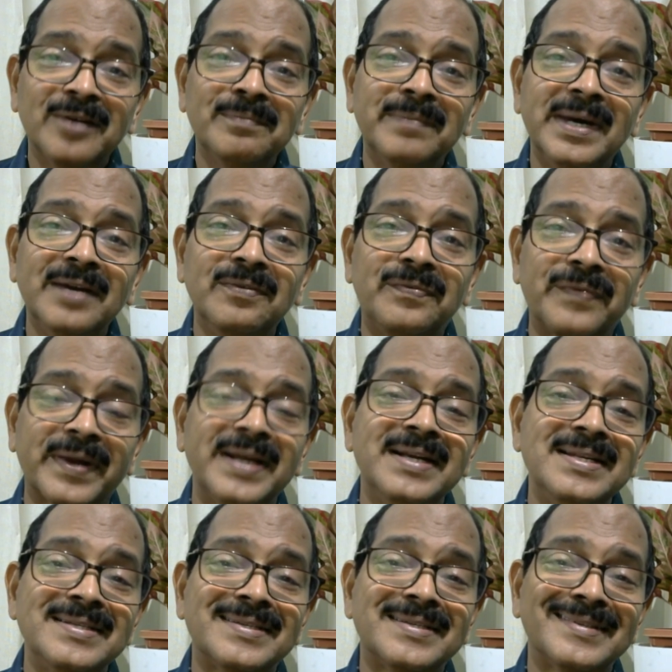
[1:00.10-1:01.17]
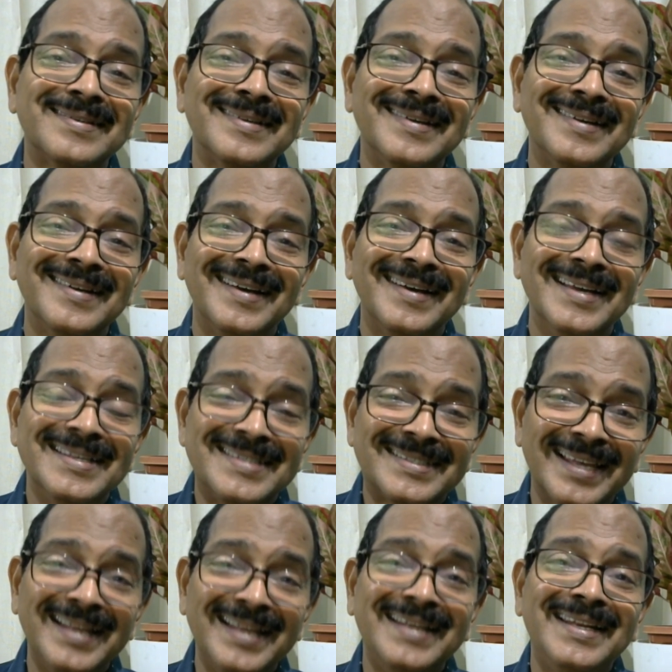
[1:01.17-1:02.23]
my friends has
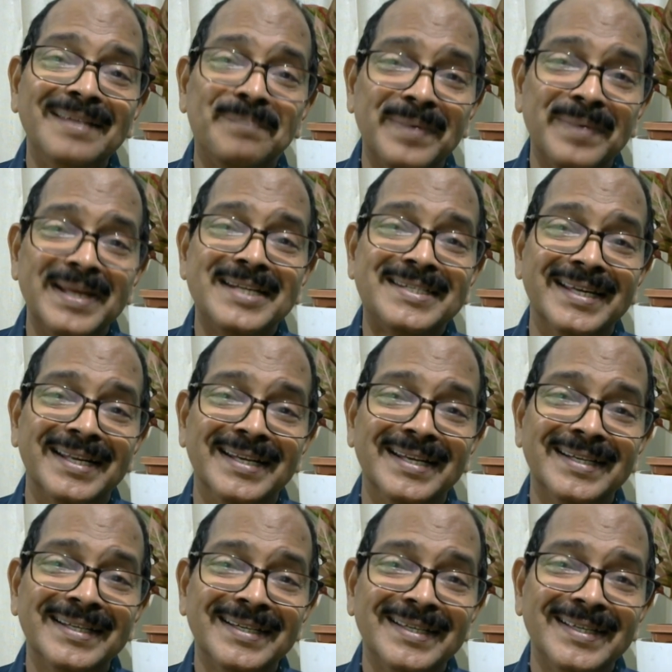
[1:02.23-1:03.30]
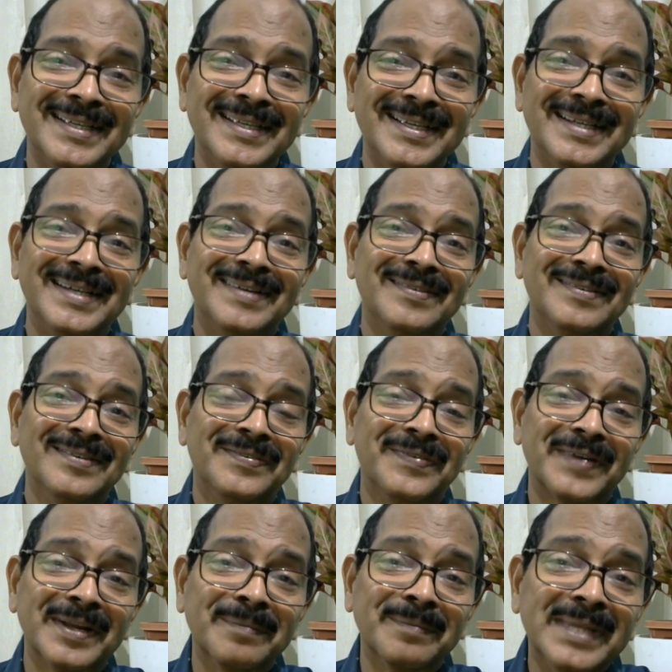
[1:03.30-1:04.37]
sent a patient
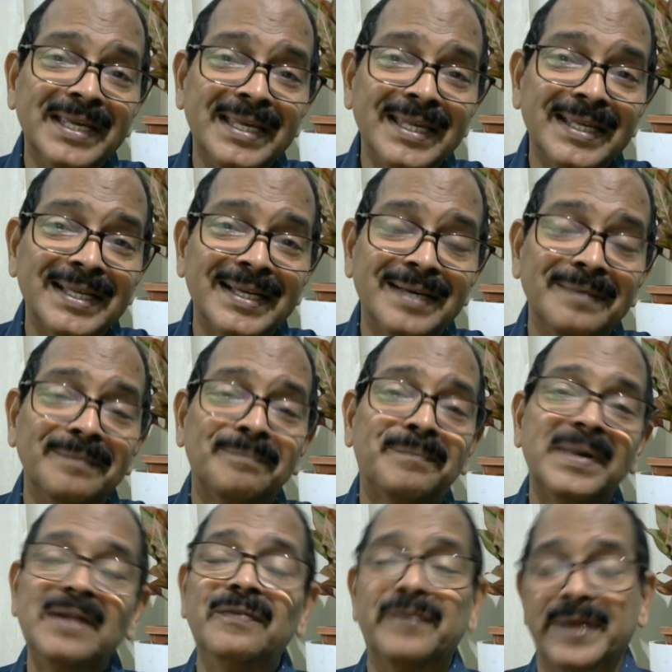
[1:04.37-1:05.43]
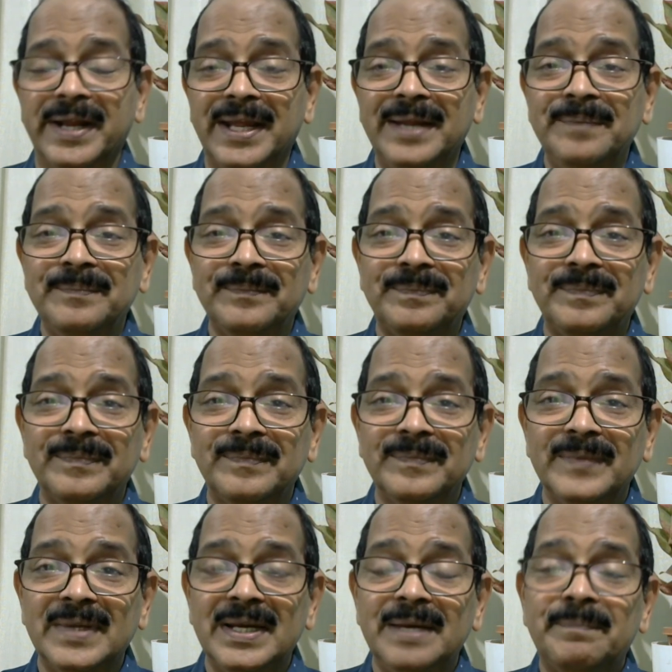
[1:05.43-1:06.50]
from the periphery.
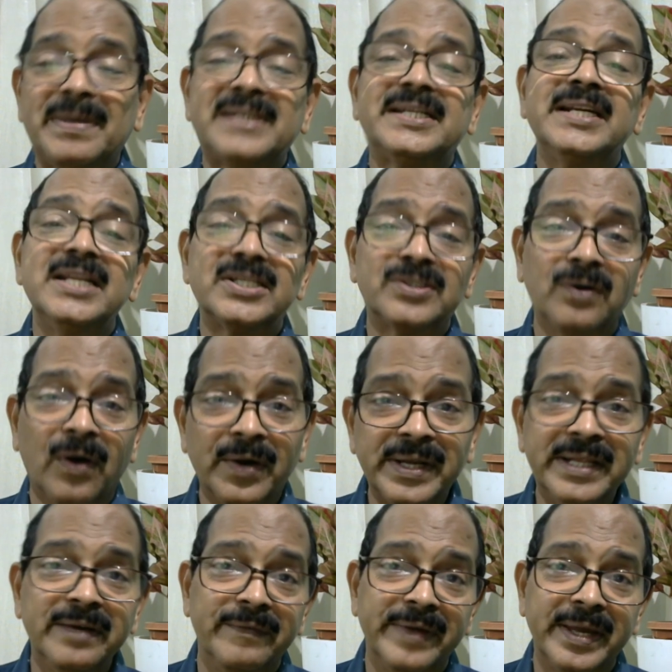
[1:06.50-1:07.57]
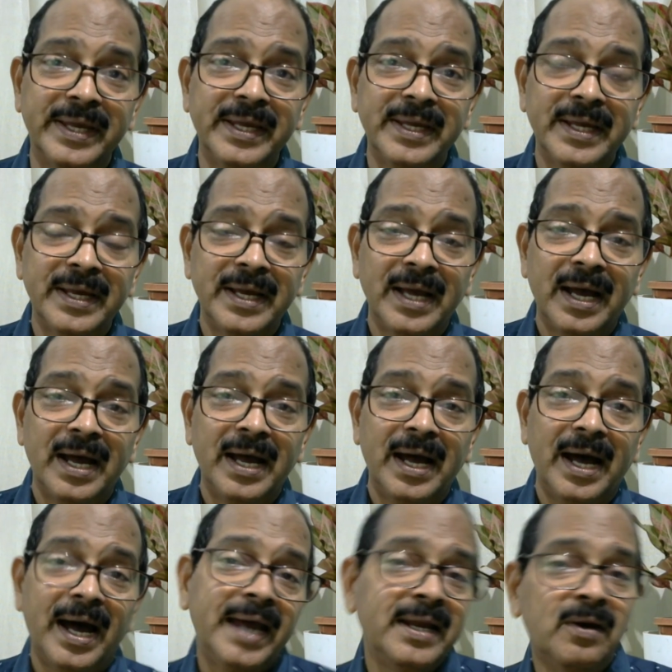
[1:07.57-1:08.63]
Patient is on the way.
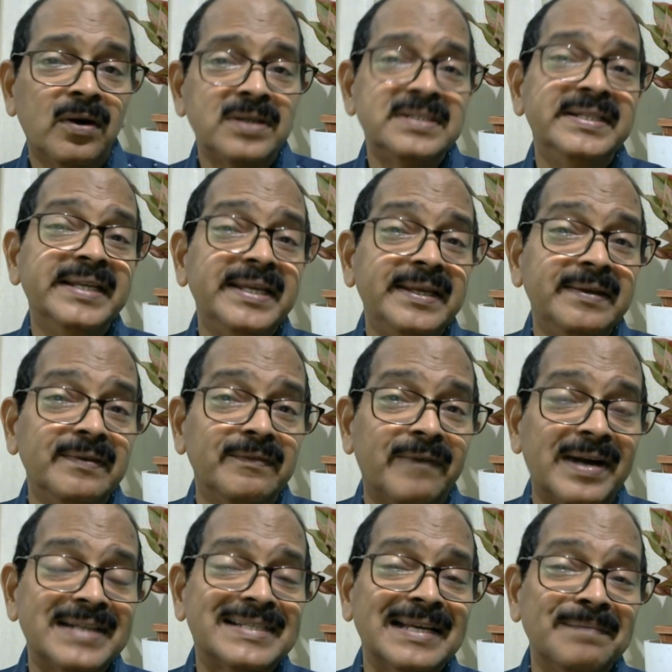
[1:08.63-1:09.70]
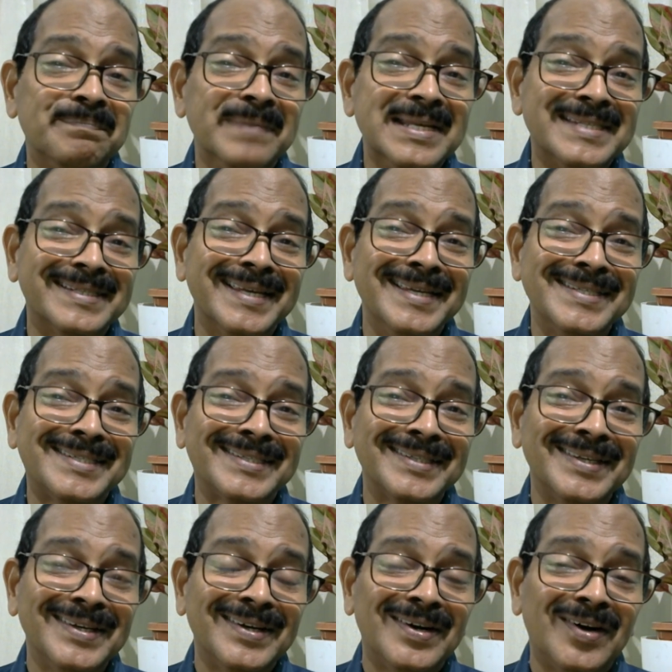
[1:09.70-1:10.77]
I got the WhatsApp message
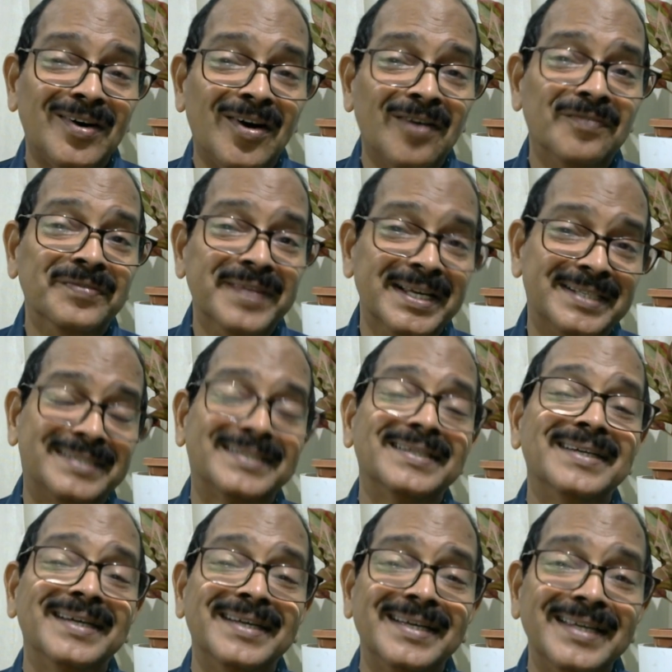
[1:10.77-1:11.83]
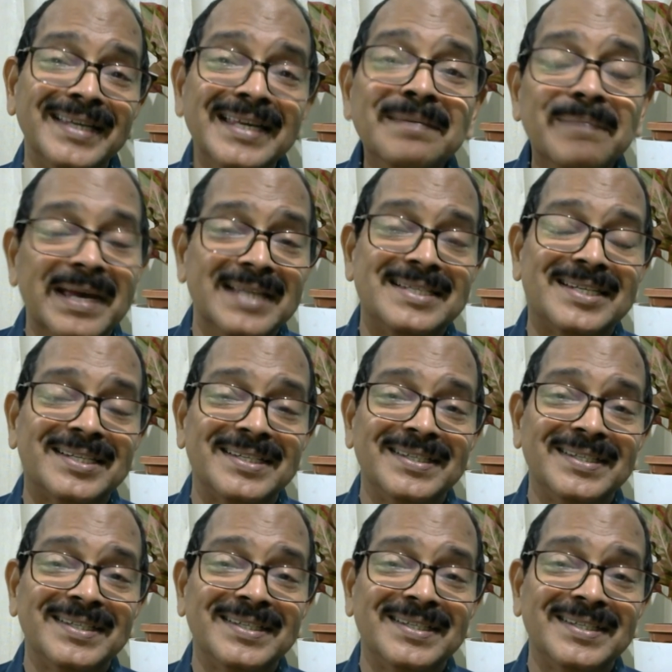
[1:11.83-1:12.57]
of that image.